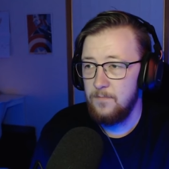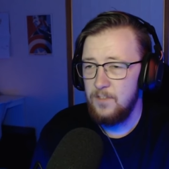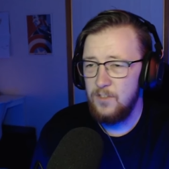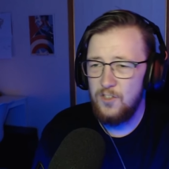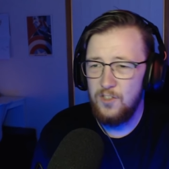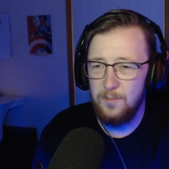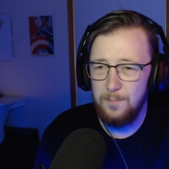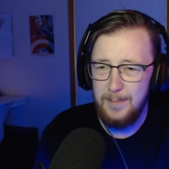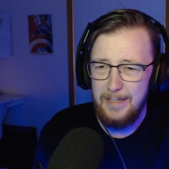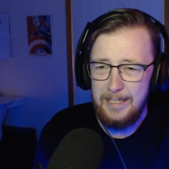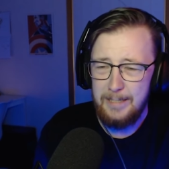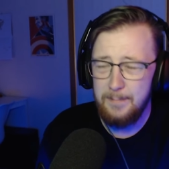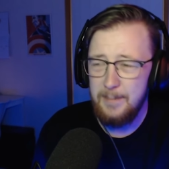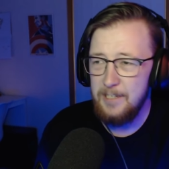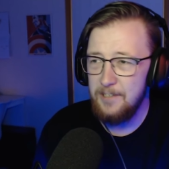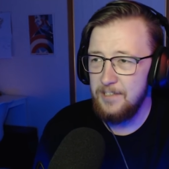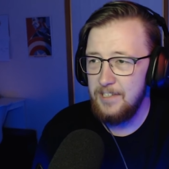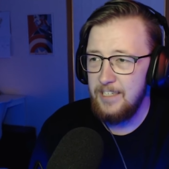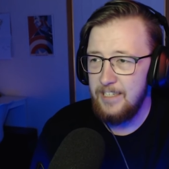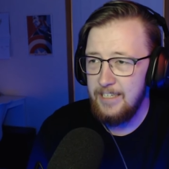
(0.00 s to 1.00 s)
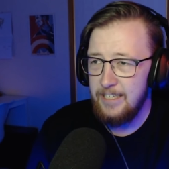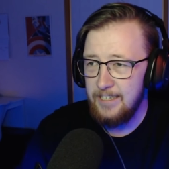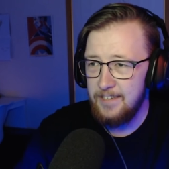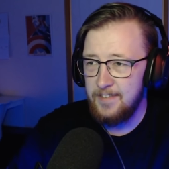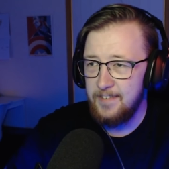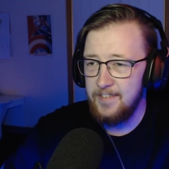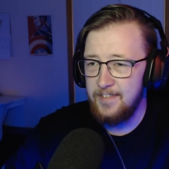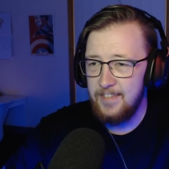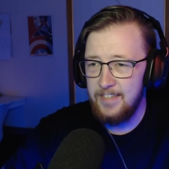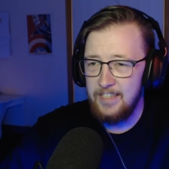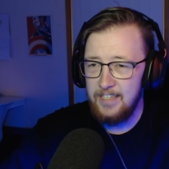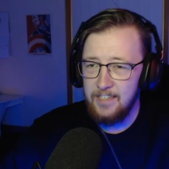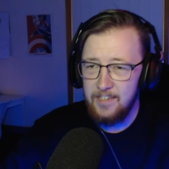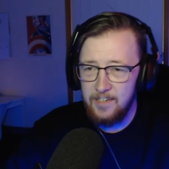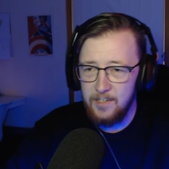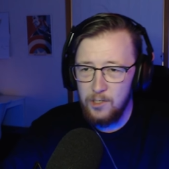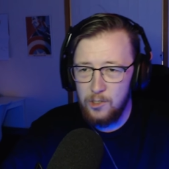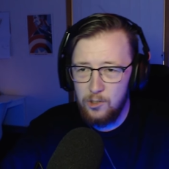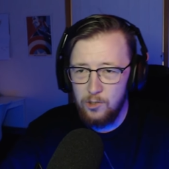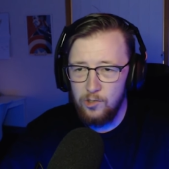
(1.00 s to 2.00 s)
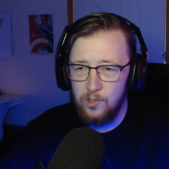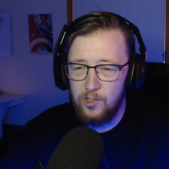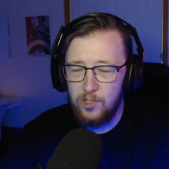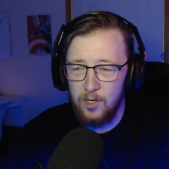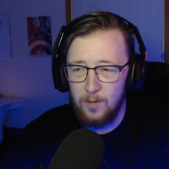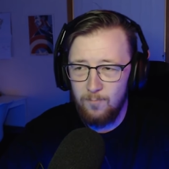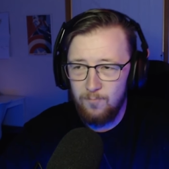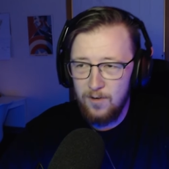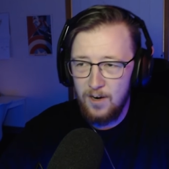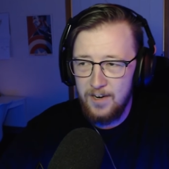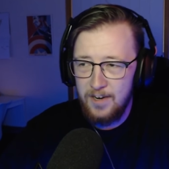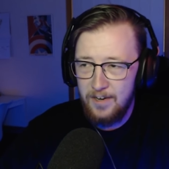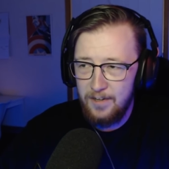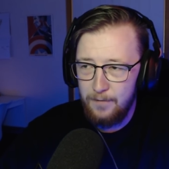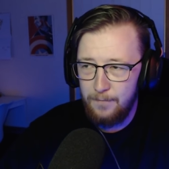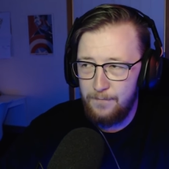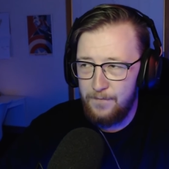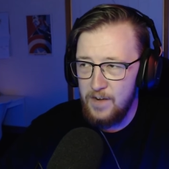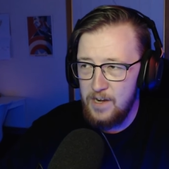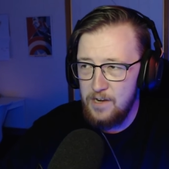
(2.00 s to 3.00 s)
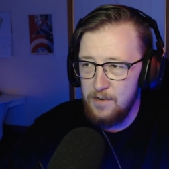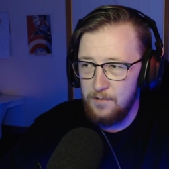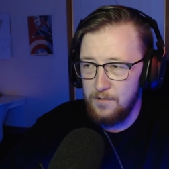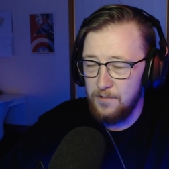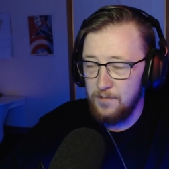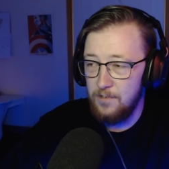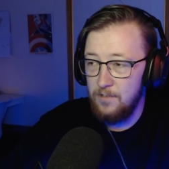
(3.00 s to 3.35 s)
Smack me on the ass and say I did a good job running the field.